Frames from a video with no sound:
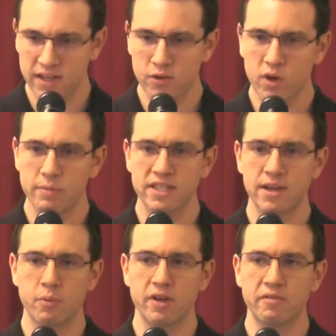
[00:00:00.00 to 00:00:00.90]
He didn't want to be
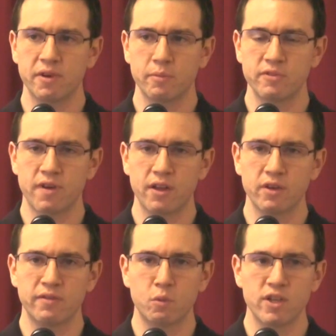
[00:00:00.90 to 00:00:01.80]
separated from his
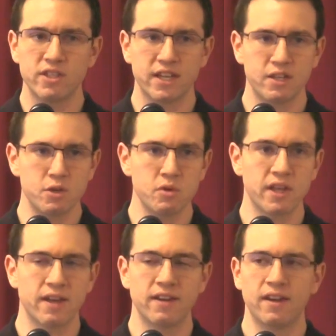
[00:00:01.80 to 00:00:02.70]
father even once, and he knew
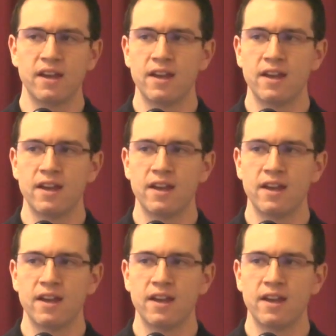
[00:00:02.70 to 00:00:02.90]
that